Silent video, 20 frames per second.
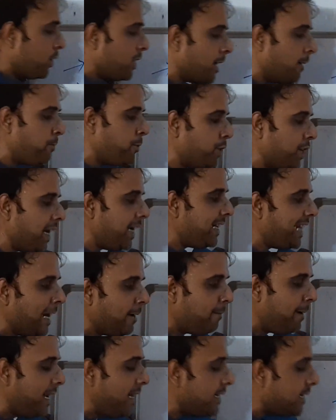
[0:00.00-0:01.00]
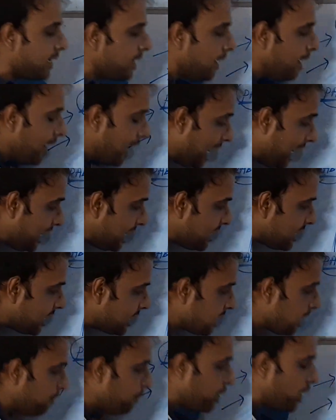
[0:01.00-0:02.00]
substrate, that means it is the
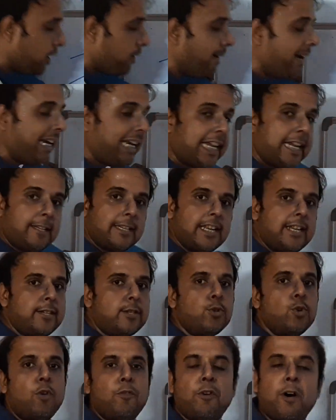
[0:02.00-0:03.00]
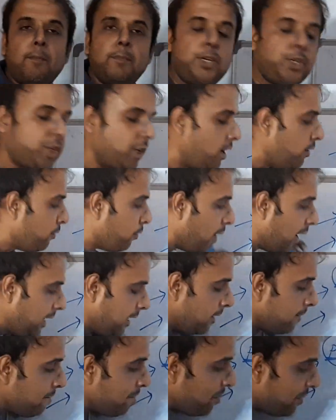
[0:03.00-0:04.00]
subsequently there is no formation of
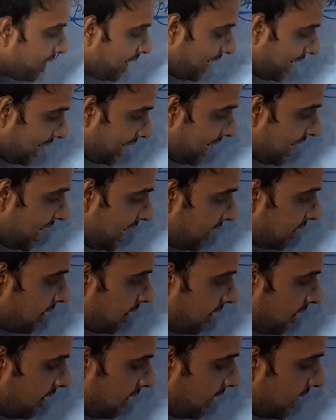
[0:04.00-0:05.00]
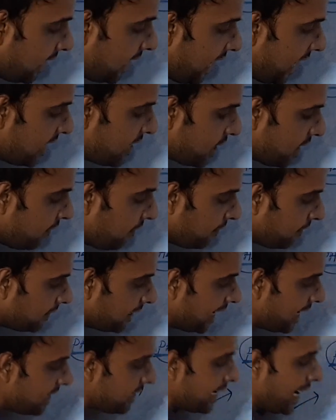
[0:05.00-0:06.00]
what? Neither DHF,
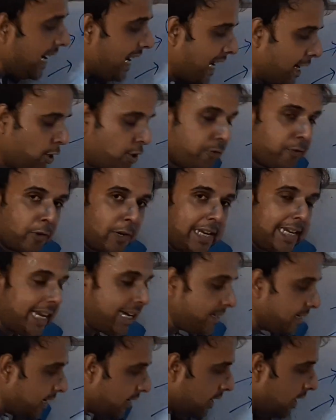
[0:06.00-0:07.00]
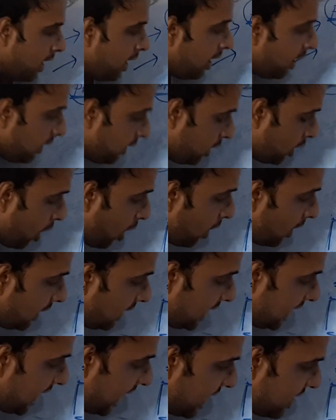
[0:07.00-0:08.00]
that is dihydrofolic acid, nor
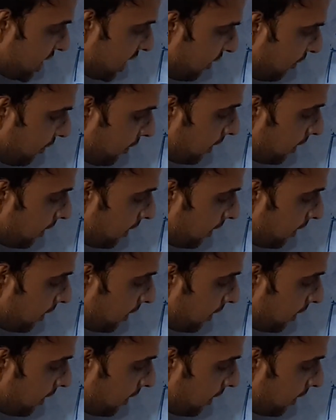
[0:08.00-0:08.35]
THF,